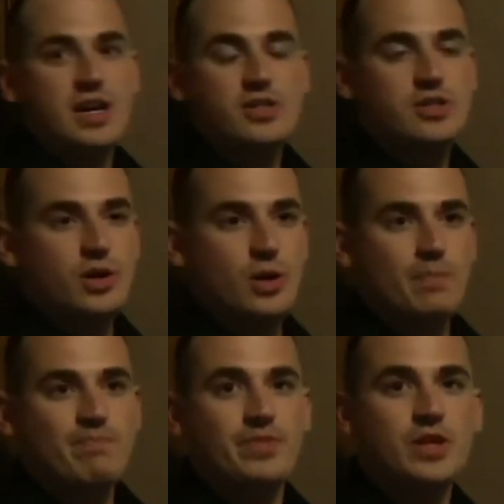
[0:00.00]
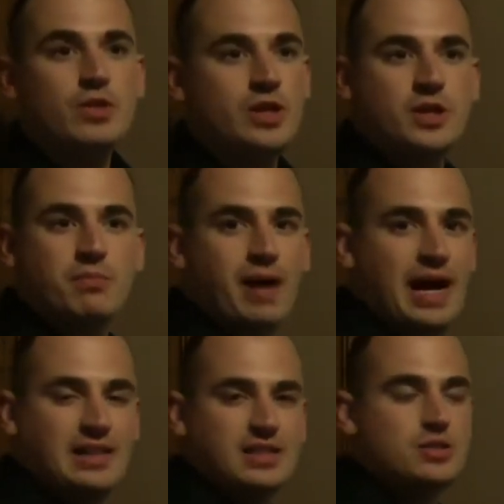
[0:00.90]
So you could
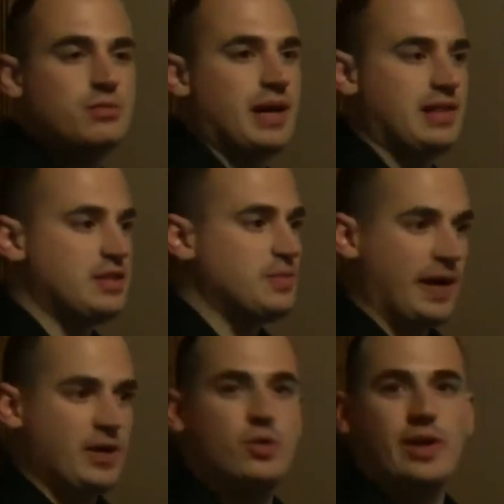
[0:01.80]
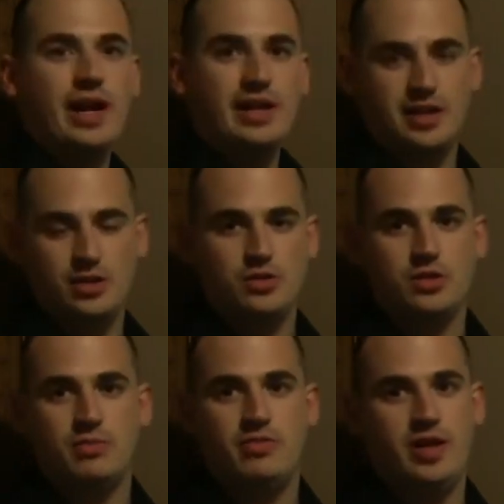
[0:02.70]
combine the two methods by creating a
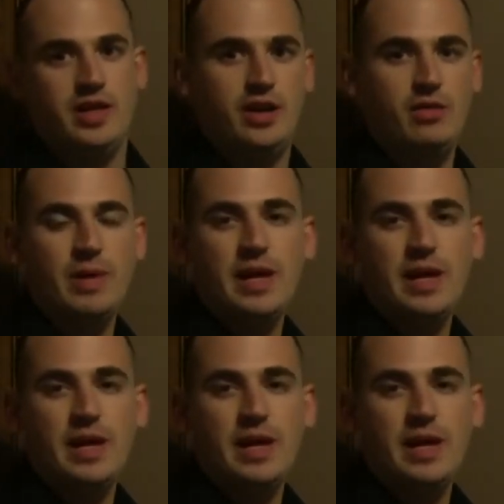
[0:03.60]
YouTube video.